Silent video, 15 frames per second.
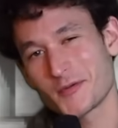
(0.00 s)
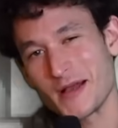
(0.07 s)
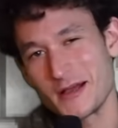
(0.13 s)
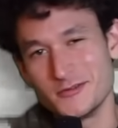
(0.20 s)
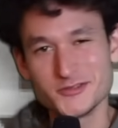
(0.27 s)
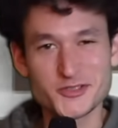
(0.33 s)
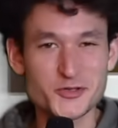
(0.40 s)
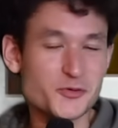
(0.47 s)

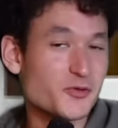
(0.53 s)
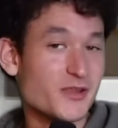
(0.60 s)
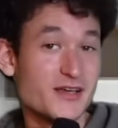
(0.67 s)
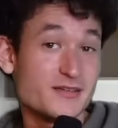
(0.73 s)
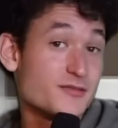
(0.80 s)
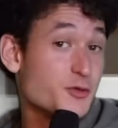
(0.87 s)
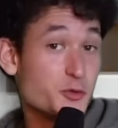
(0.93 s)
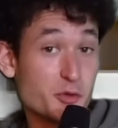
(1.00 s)
around you
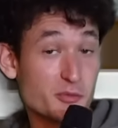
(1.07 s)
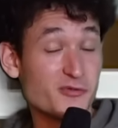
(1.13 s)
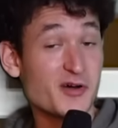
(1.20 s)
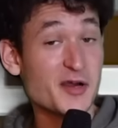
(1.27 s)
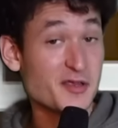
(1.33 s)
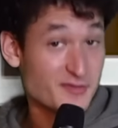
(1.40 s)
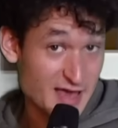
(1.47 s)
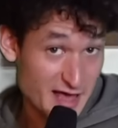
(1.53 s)
that you were
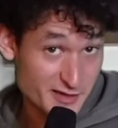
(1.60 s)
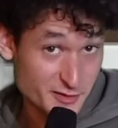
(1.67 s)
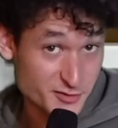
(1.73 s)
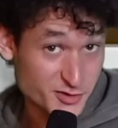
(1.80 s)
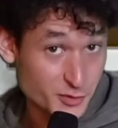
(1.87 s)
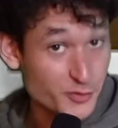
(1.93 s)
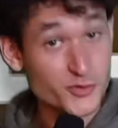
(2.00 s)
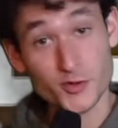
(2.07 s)
providing value
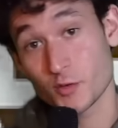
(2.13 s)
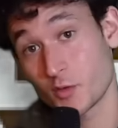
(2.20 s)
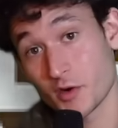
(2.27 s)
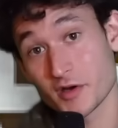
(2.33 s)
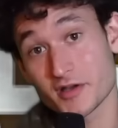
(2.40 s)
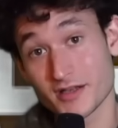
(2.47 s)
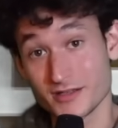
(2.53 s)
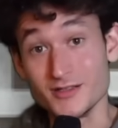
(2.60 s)
to with your
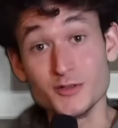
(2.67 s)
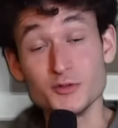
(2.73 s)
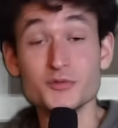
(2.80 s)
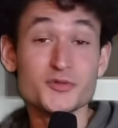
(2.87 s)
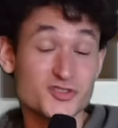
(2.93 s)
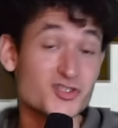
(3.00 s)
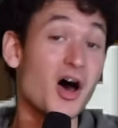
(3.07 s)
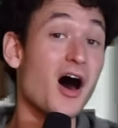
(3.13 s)
work and you
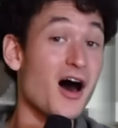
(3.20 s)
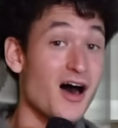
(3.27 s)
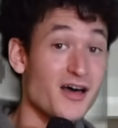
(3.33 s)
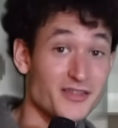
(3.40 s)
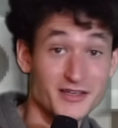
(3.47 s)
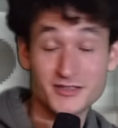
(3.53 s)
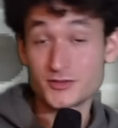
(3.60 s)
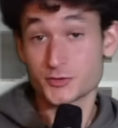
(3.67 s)
saw
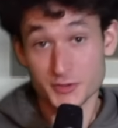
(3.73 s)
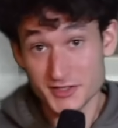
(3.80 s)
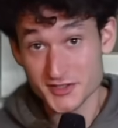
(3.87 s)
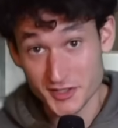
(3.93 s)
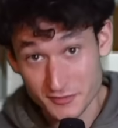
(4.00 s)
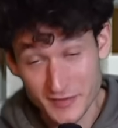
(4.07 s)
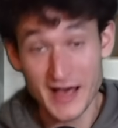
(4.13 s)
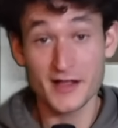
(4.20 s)
the
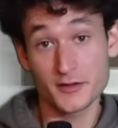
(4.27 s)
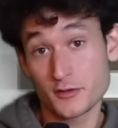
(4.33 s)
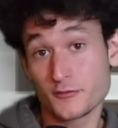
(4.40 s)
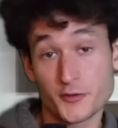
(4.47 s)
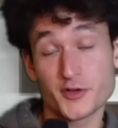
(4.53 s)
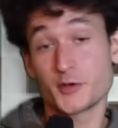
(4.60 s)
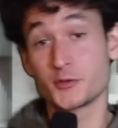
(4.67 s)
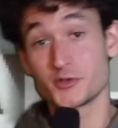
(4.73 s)
intrinsic value of
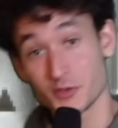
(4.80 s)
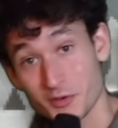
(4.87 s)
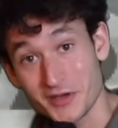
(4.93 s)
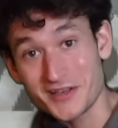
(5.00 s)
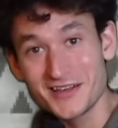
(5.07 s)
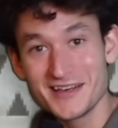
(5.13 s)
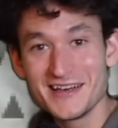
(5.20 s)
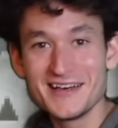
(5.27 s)
what you were
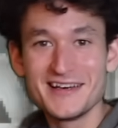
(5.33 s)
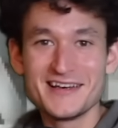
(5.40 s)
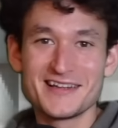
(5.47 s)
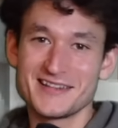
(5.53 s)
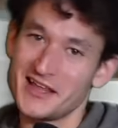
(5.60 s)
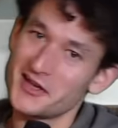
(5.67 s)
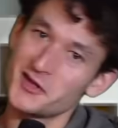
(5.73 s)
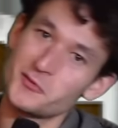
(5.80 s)
doing,
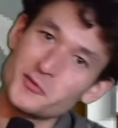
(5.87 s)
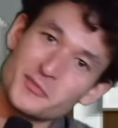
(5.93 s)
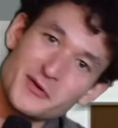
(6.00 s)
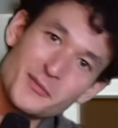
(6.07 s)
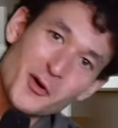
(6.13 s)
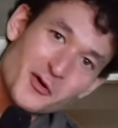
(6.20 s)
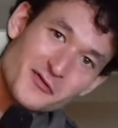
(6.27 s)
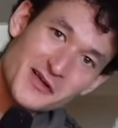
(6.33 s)
then you would be
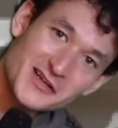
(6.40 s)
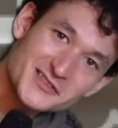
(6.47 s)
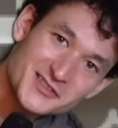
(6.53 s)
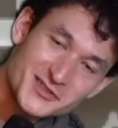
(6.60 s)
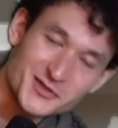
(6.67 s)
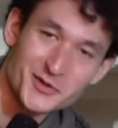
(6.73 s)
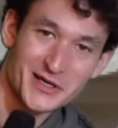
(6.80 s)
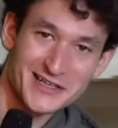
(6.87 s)
motivated to
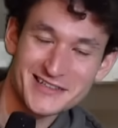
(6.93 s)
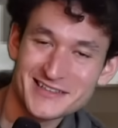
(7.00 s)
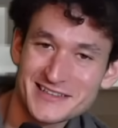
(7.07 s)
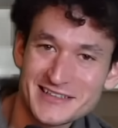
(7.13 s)
do it.